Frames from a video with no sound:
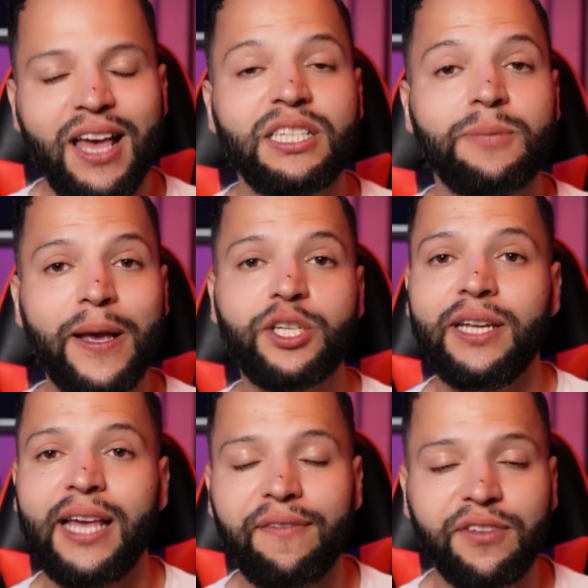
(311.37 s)

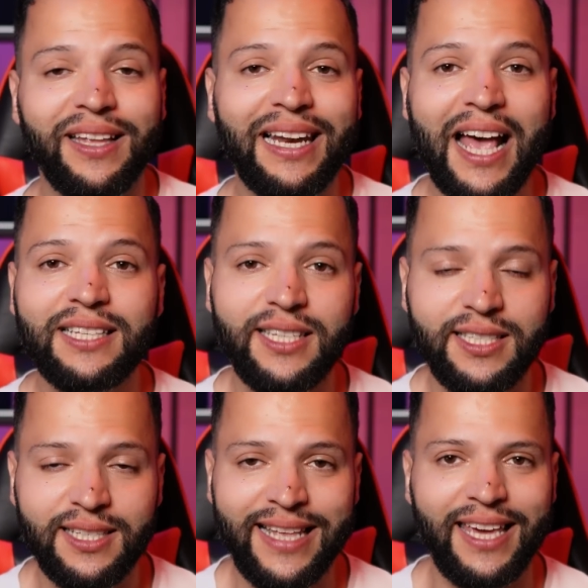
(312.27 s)
especially after the last
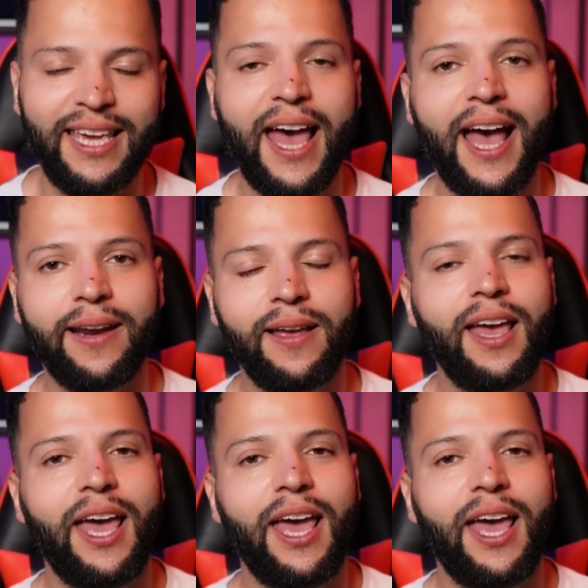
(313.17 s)
season that he had.